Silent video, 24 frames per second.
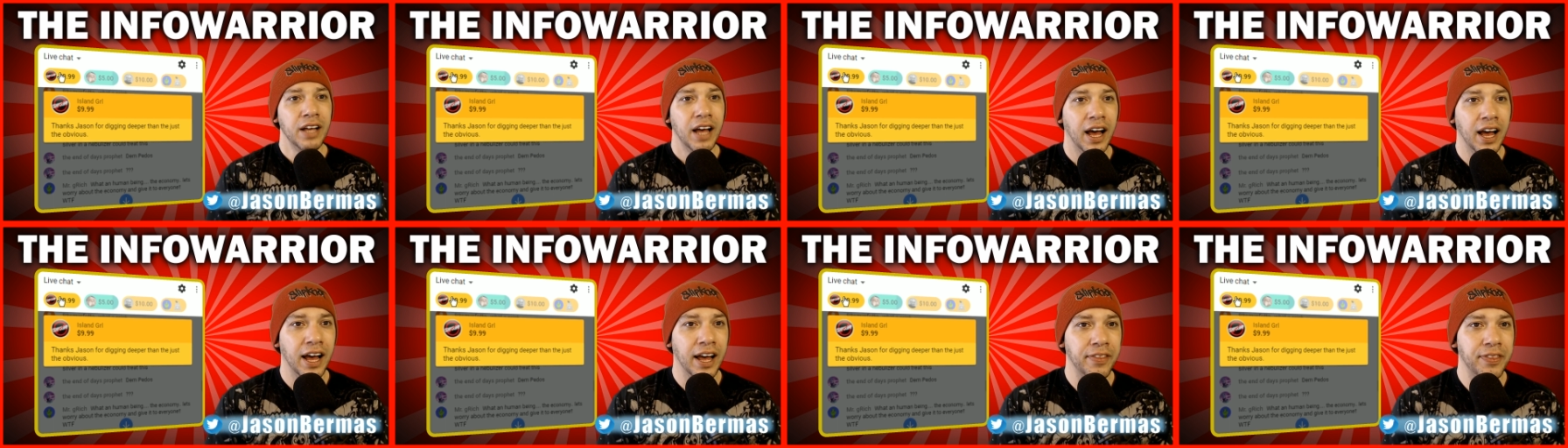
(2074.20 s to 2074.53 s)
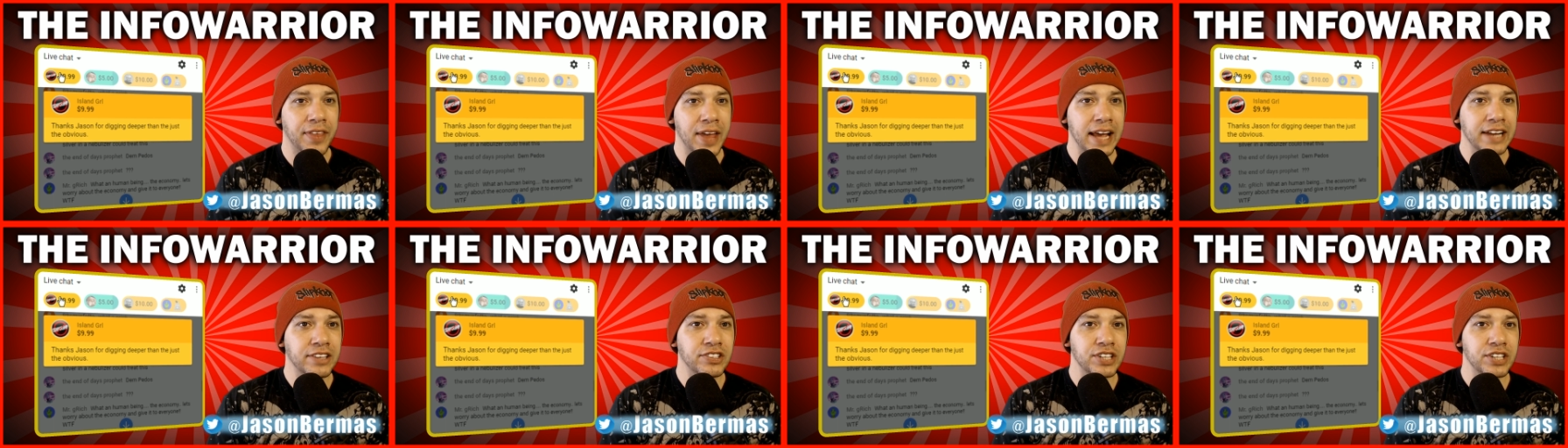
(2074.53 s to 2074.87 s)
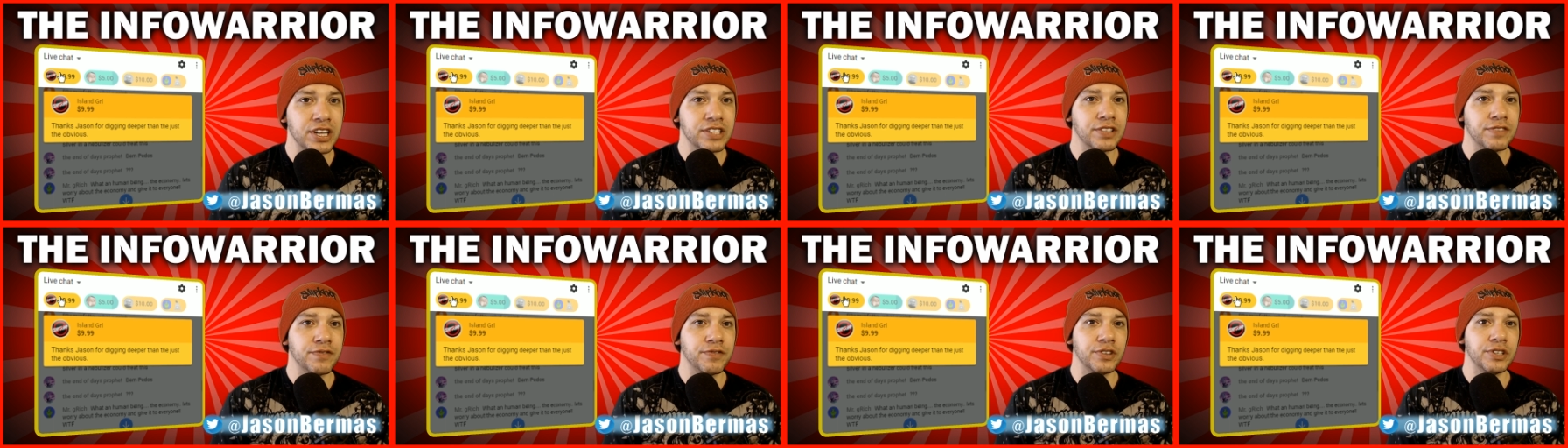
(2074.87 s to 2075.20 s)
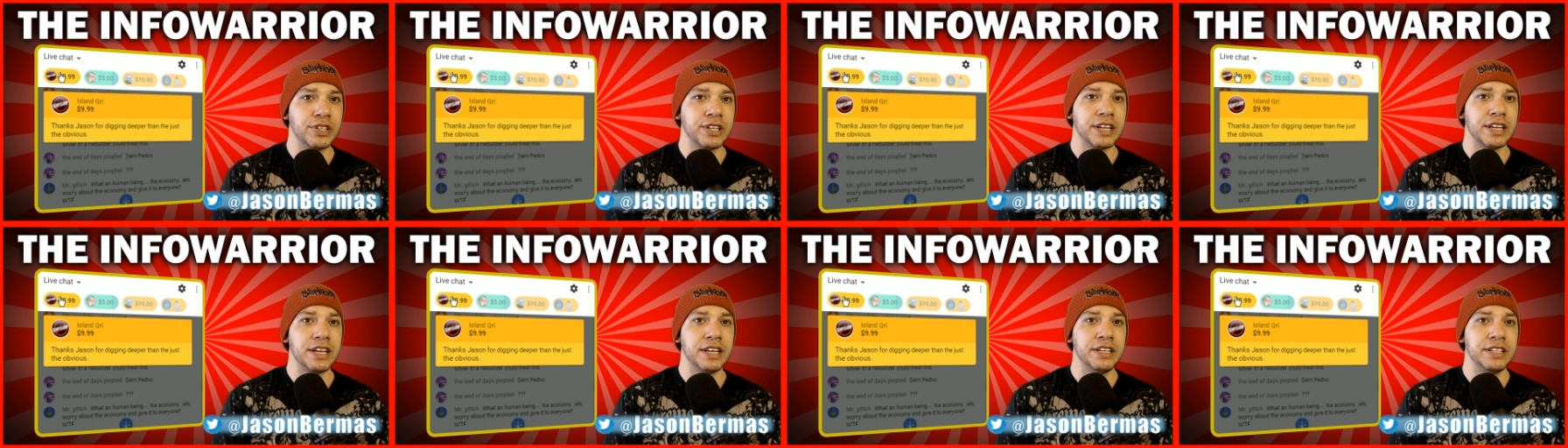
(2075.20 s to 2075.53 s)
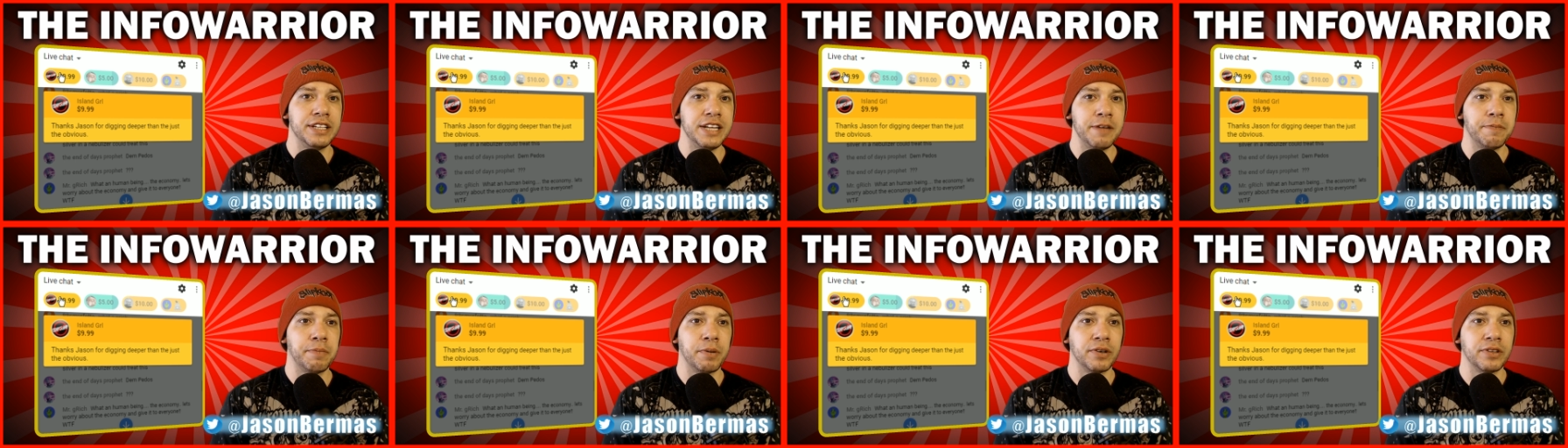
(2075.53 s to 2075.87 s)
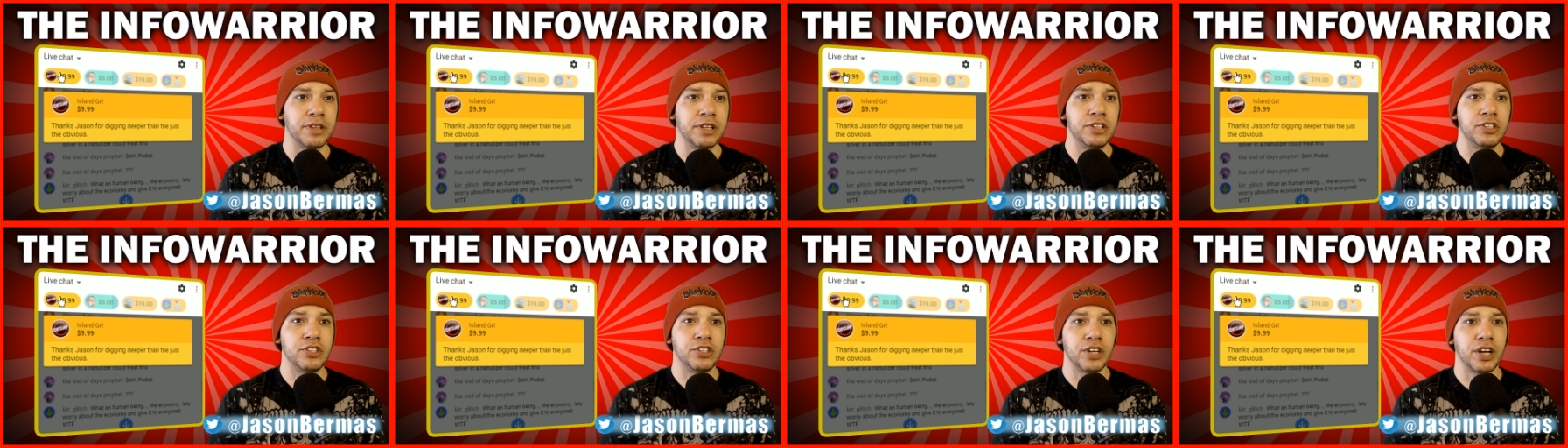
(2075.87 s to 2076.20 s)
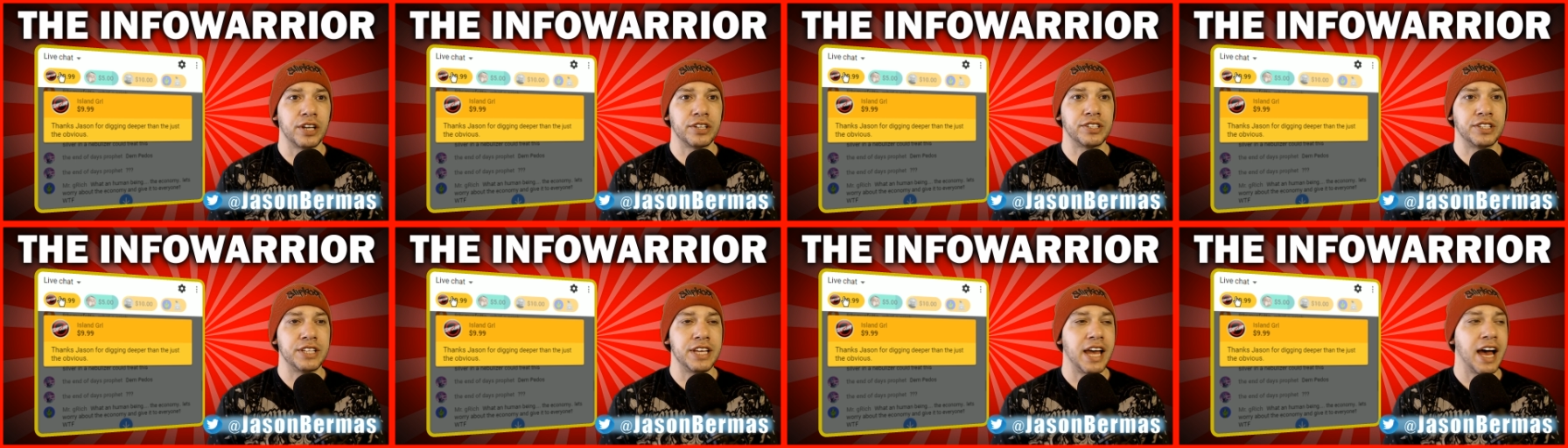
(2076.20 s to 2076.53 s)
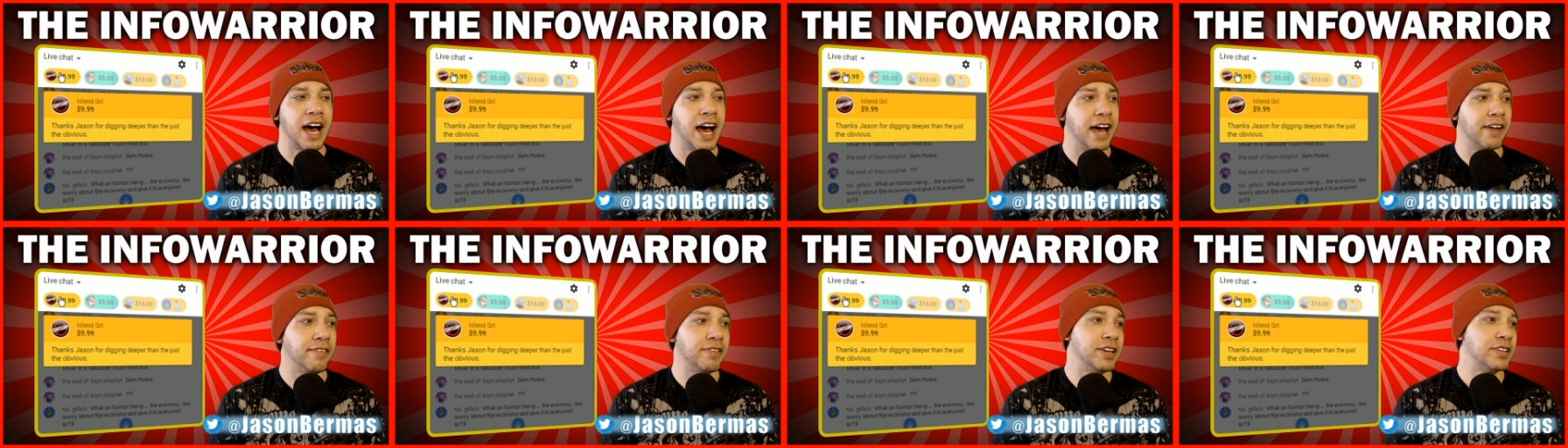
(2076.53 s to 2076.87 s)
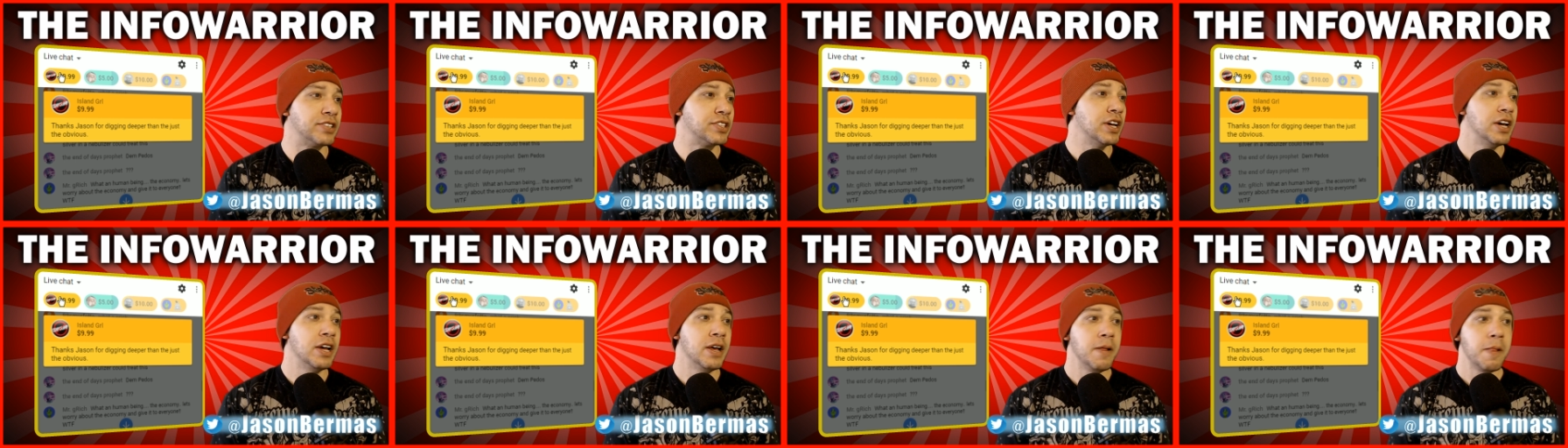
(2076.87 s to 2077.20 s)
Thanks, Jason, for digging deeper than just the obvious.